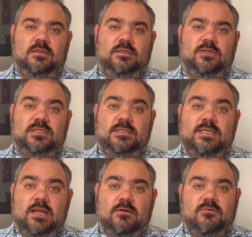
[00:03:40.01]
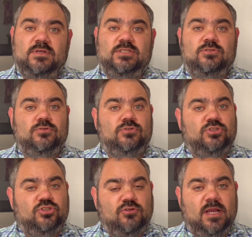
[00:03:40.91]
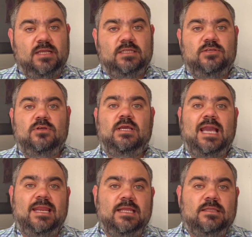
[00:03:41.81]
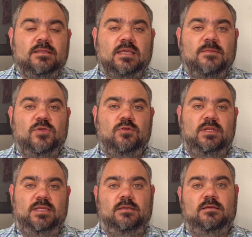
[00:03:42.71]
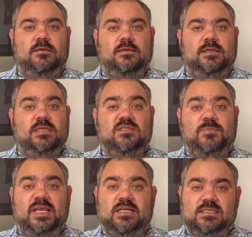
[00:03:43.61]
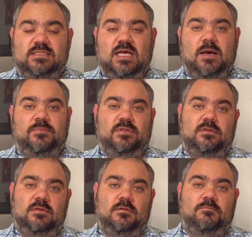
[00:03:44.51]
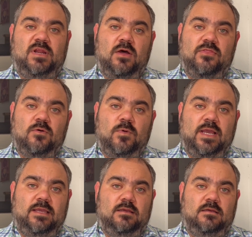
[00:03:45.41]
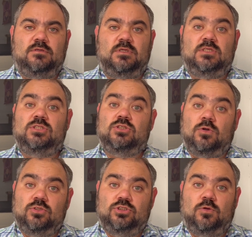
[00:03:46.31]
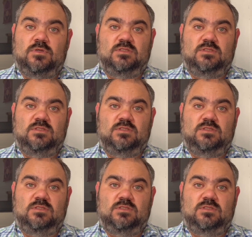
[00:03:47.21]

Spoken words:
there's a terrorist who's trying to get into the community. He's being stopped, but on the way, a soldier was